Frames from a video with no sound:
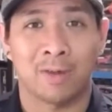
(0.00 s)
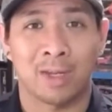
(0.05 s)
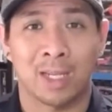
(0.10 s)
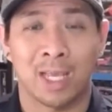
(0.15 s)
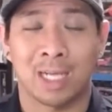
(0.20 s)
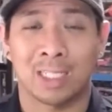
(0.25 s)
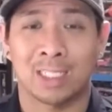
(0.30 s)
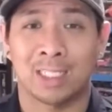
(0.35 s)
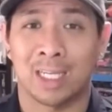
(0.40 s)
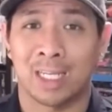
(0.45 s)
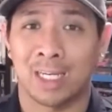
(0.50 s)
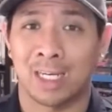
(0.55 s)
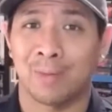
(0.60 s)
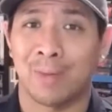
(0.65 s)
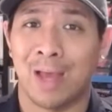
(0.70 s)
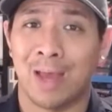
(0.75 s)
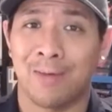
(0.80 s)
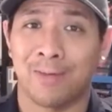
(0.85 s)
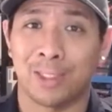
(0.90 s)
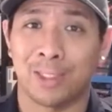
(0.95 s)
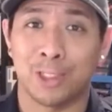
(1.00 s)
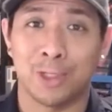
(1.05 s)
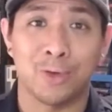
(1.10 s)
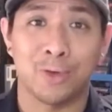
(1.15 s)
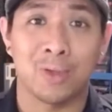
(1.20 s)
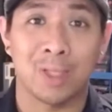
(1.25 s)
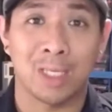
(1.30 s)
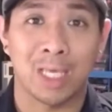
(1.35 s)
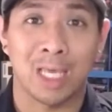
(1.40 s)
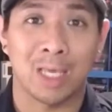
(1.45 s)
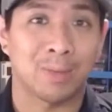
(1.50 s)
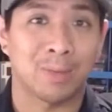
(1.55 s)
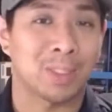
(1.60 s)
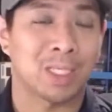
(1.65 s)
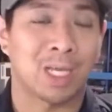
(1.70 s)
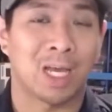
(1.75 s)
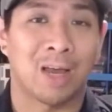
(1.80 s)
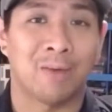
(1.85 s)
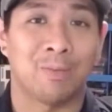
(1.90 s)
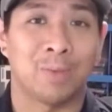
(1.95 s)
and he actually ended up having two of the games
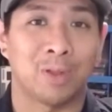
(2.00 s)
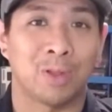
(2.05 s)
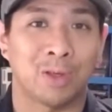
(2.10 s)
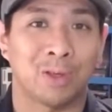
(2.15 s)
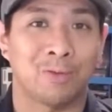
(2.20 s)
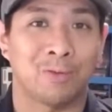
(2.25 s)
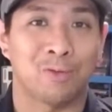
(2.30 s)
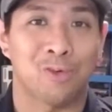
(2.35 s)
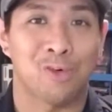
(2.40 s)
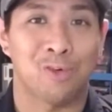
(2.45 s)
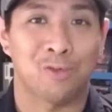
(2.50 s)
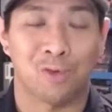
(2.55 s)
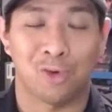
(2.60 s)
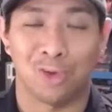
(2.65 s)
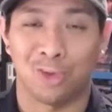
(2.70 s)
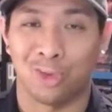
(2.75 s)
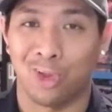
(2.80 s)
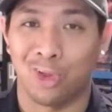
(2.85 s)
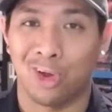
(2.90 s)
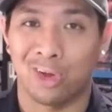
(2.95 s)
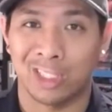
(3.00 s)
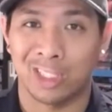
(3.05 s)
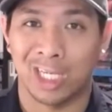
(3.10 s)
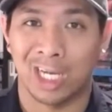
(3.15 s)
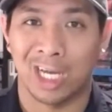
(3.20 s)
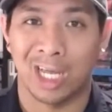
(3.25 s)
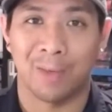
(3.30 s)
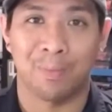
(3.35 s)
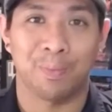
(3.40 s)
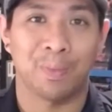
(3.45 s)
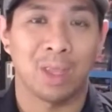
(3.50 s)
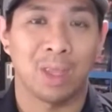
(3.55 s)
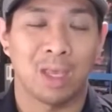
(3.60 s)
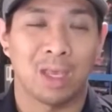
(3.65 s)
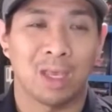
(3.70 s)
that I've been looking for a long time,